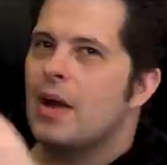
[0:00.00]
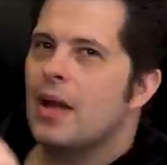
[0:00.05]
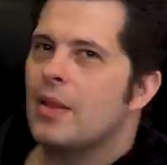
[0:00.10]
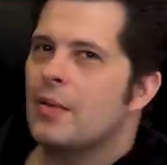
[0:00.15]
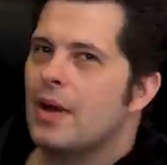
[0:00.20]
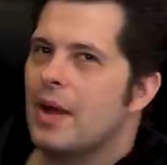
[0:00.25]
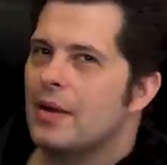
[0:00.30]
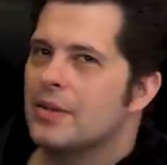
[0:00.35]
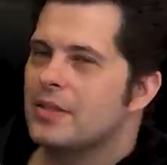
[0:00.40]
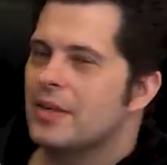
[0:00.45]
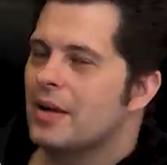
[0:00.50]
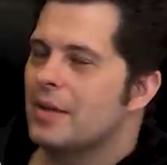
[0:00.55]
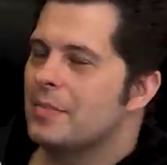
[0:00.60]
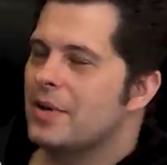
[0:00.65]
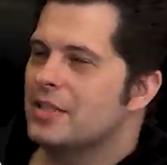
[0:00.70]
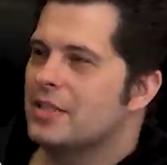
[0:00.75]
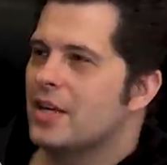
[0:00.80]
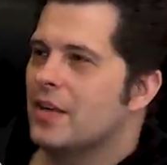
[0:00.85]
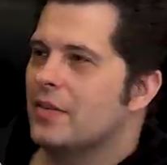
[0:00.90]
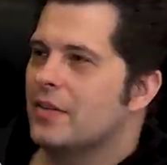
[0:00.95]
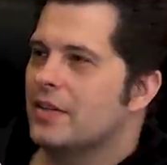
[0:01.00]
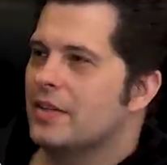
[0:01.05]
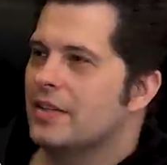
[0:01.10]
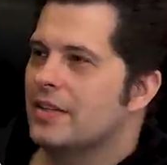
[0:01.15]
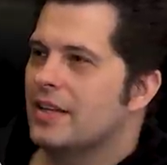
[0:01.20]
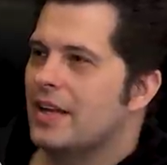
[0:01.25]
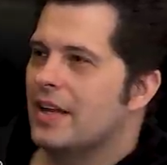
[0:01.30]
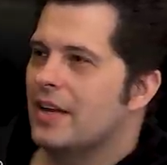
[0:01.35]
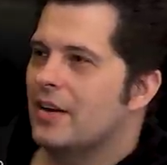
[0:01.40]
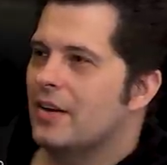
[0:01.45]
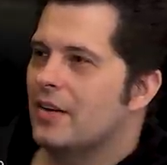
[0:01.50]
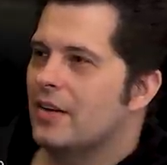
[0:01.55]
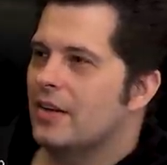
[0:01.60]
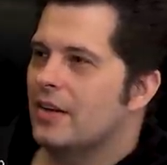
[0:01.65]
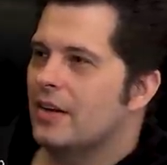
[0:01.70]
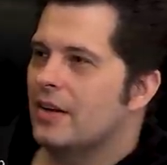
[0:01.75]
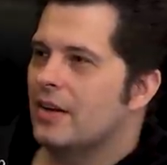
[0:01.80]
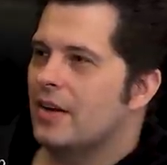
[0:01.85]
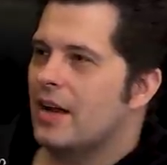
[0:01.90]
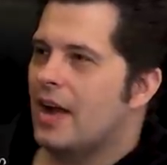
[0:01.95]
by the way i was talking about shovel knight
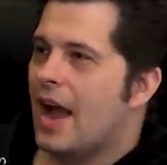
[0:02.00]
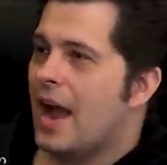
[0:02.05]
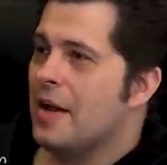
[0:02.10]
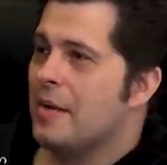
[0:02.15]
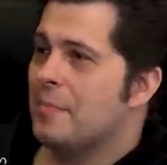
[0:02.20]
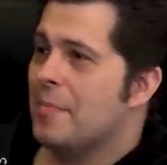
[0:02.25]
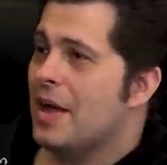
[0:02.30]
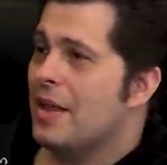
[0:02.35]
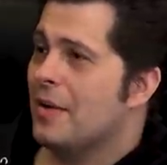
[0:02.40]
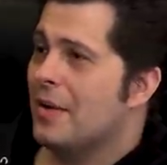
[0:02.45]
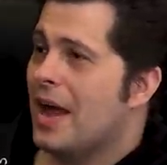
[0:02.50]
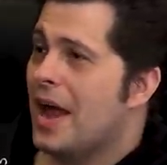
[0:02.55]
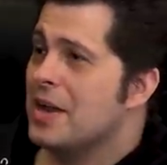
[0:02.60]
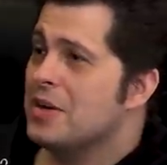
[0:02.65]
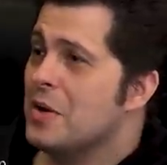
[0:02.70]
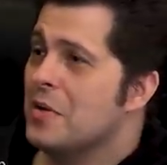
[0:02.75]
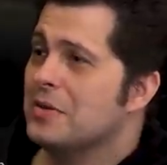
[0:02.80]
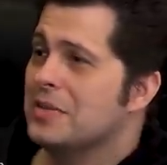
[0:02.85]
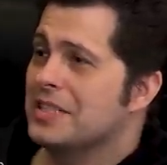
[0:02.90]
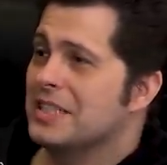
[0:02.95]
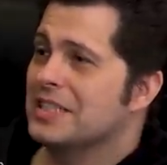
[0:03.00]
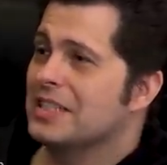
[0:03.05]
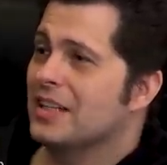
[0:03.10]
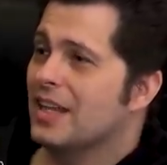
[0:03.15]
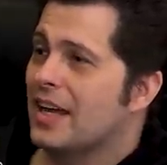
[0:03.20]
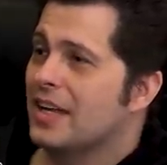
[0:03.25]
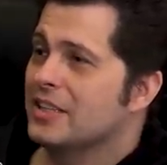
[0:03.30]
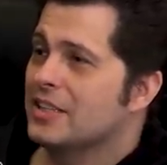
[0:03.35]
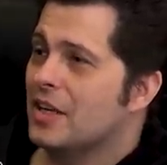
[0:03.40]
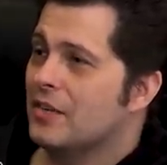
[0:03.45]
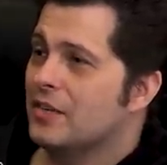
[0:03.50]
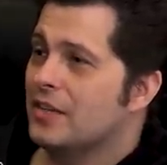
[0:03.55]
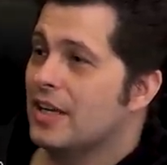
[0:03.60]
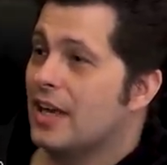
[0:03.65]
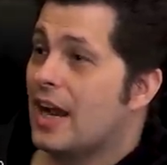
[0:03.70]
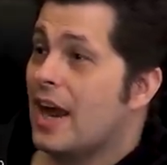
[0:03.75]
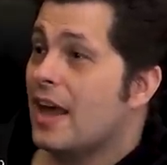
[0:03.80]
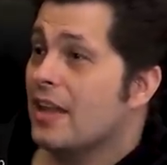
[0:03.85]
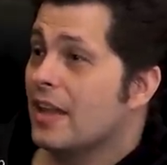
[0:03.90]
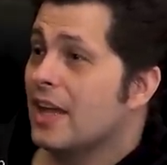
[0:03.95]
earlier I, by the way i don't dislike shovel
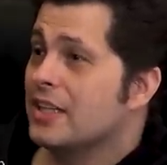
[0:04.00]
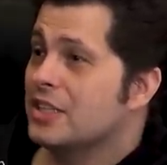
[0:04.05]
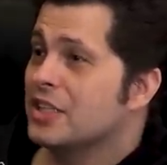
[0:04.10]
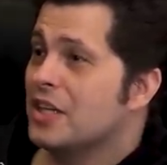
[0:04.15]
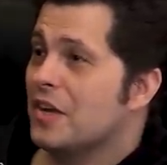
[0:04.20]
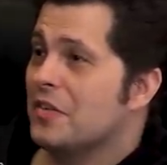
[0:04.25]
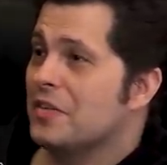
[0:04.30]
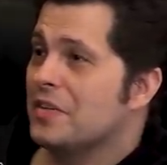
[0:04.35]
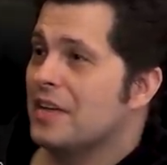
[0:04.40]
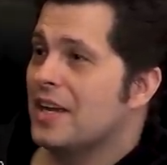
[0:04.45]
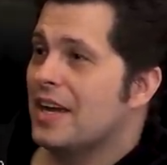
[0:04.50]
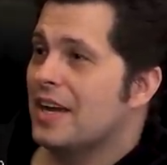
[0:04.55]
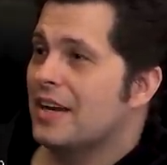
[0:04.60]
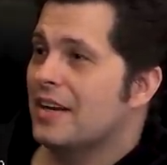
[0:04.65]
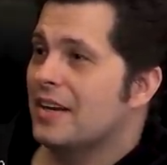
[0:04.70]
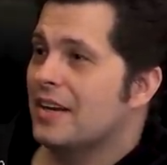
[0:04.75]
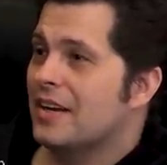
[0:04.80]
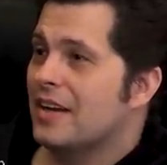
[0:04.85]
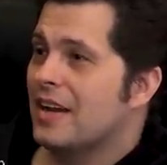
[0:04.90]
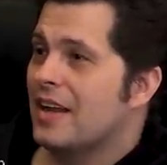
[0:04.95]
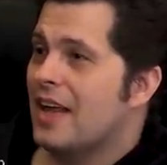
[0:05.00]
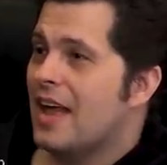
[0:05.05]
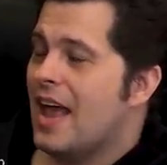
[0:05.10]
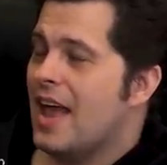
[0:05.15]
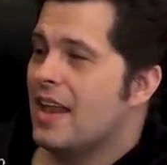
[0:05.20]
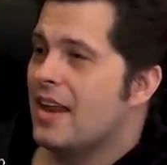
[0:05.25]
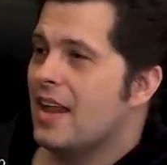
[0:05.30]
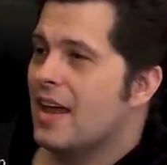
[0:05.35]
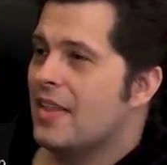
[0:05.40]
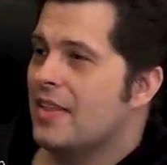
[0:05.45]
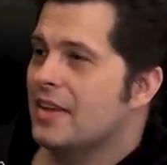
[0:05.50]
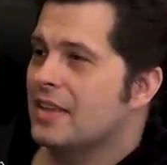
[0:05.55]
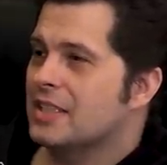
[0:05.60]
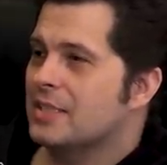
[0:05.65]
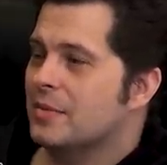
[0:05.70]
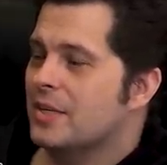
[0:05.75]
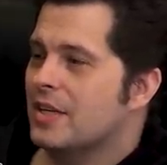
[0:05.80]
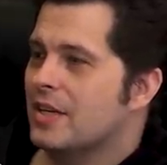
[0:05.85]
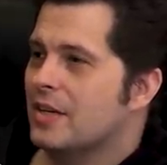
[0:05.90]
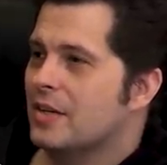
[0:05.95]
knight yeah. i like shovel knight and i think
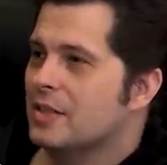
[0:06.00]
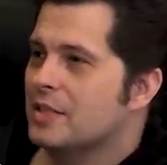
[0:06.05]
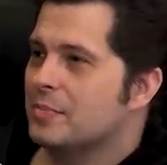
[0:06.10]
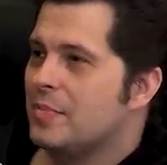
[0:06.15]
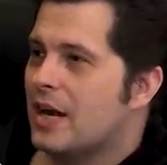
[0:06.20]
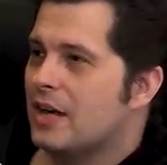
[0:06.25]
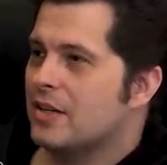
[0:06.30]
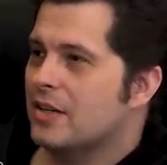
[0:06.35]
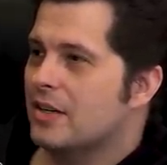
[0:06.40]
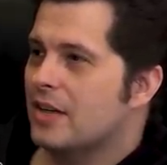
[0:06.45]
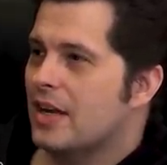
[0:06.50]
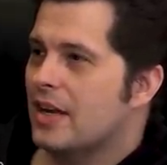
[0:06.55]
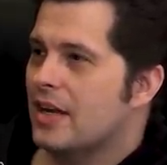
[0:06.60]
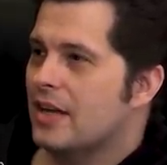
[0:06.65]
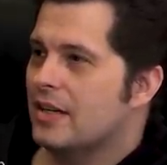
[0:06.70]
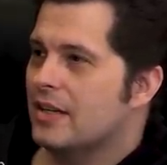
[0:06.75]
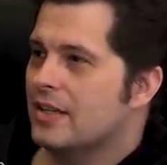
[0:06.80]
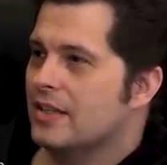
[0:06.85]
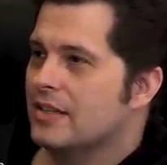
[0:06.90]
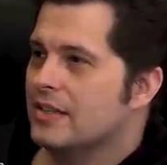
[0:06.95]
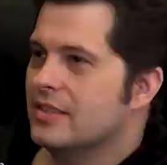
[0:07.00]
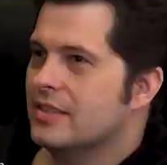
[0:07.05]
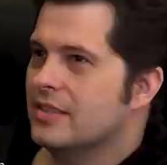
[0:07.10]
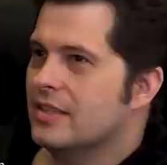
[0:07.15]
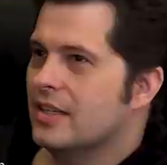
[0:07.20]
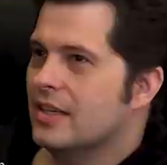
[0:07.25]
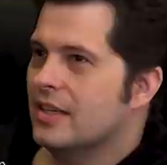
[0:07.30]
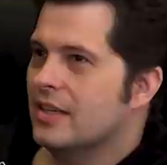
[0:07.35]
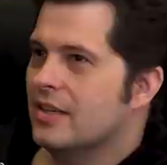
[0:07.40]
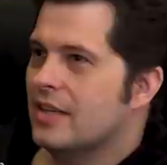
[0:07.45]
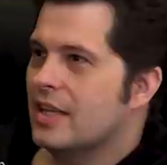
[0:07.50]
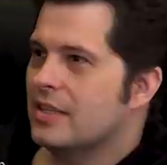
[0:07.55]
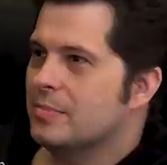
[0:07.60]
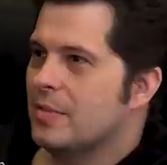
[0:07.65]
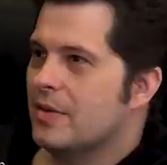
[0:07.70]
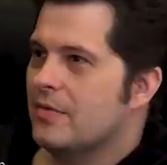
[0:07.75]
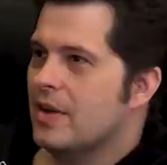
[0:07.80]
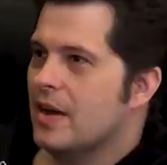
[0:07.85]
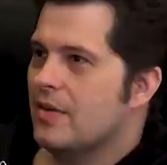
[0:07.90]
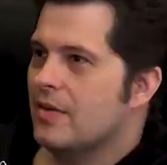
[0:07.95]
you know specter knight is uh, that's
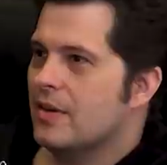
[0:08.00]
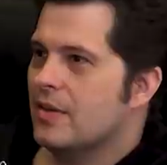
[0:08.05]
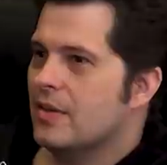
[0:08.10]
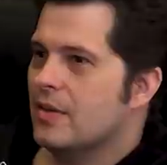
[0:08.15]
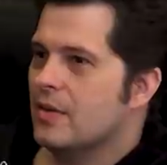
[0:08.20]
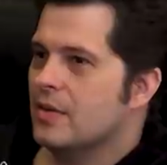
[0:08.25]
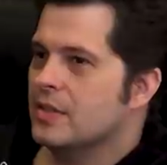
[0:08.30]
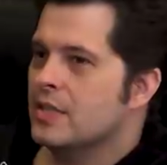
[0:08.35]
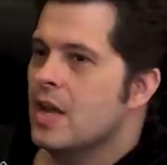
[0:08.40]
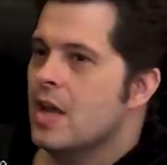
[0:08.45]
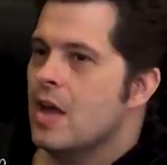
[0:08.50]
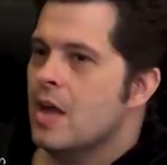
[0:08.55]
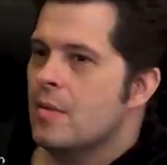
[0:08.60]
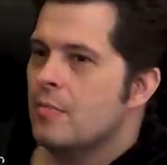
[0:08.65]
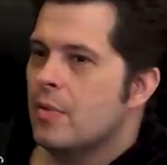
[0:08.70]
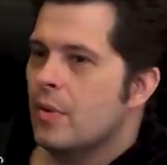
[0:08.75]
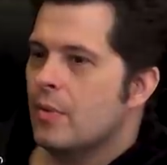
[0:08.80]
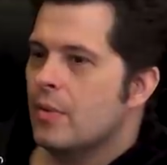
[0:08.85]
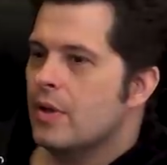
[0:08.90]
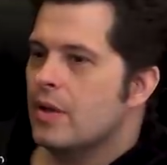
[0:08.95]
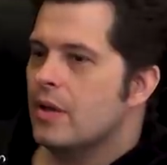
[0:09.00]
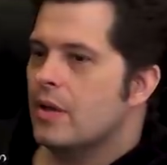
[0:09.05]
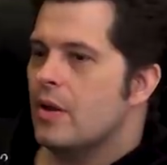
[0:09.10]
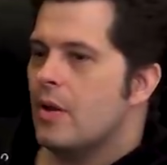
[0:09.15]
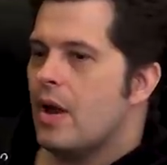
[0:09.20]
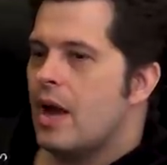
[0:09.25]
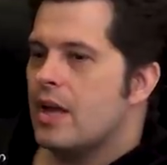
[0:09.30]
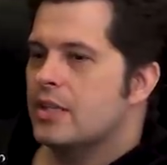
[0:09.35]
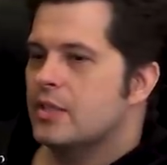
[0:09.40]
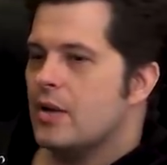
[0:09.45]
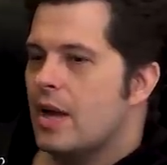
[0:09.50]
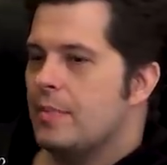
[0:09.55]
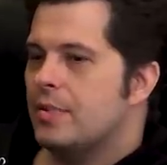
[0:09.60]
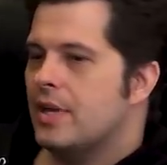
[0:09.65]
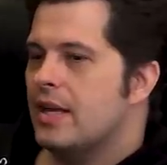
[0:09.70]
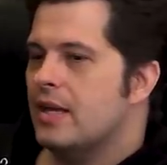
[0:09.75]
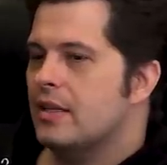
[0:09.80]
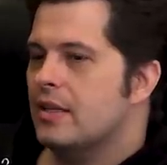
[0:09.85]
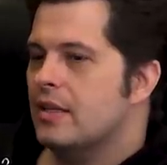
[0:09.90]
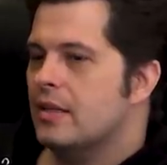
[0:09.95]
my favorite of those but you know I, so i
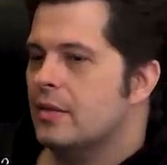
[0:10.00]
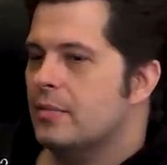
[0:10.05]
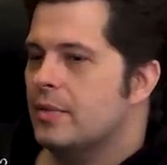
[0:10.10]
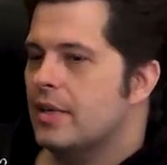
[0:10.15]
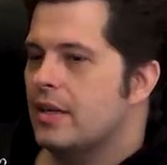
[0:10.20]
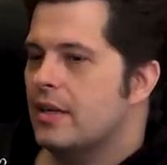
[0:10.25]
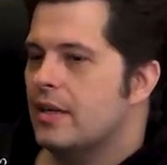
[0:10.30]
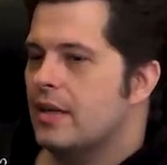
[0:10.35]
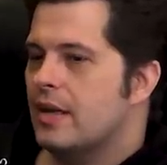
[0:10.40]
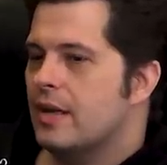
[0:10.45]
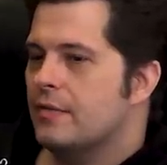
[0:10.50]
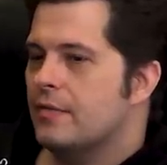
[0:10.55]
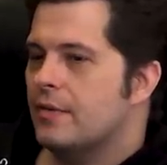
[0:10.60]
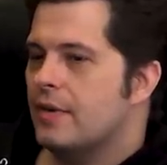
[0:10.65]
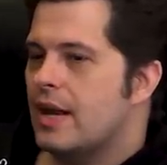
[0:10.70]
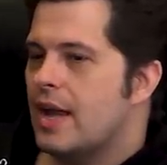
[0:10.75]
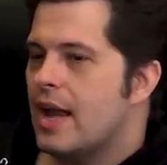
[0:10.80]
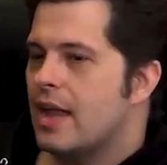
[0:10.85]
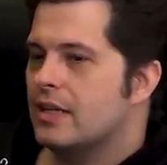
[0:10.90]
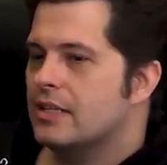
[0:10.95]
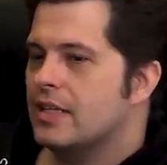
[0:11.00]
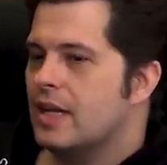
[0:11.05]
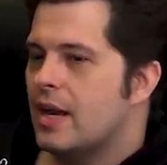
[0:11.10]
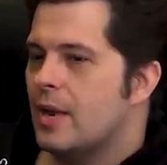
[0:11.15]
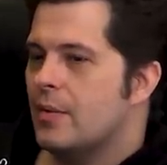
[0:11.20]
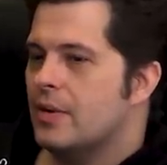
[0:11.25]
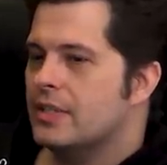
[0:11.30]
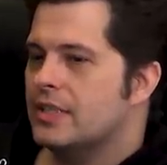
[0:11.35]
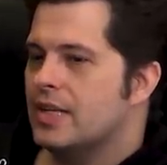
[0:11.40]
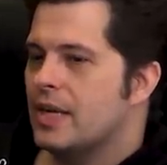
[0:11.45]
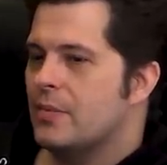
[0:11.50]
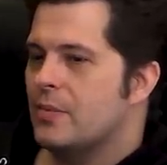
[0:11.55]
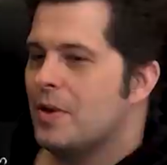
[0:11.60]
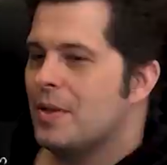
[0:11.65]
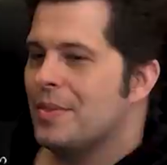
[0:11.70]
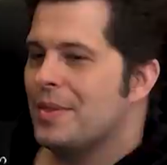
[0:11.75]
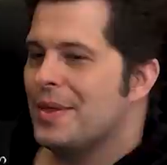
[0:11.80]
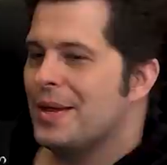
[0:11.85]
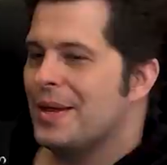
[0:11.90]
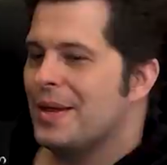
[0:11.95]
played a little bit of infernax and i want to say
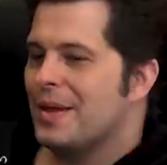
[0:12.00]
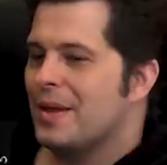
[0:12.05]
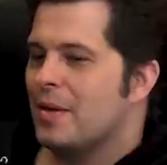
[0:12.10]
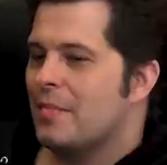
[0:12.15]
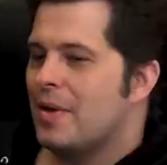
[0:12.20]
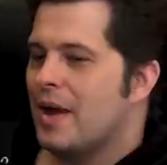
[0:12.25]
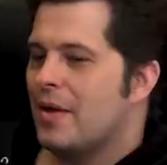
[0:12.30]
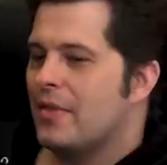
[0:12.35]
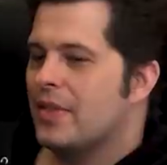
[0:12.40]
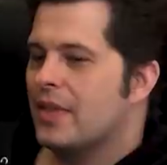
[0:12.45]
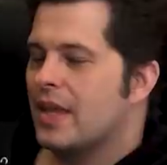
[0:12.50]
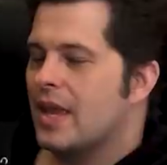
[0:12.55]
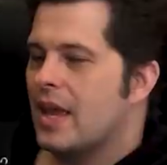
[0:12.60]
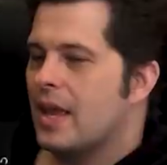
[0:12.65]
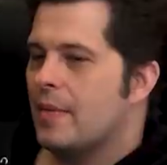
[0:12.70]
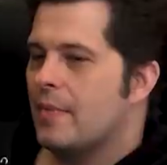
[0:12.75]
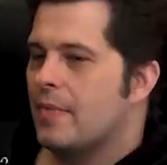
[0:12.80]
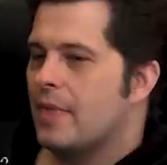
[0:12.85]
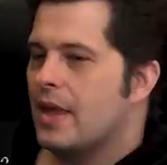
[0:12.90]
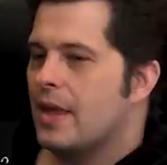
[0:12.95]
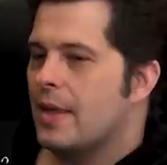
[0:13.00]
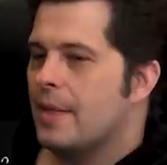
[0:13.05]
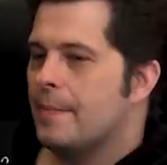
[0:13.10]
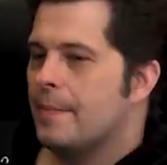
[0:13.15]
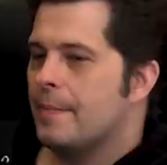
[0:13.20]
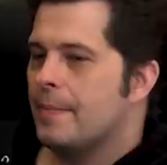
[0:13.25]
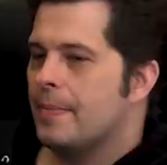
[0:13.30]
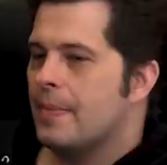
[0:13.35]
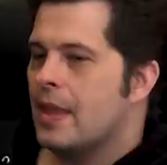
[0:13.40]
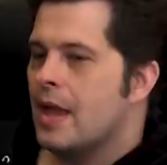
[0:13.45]
one thing about the game that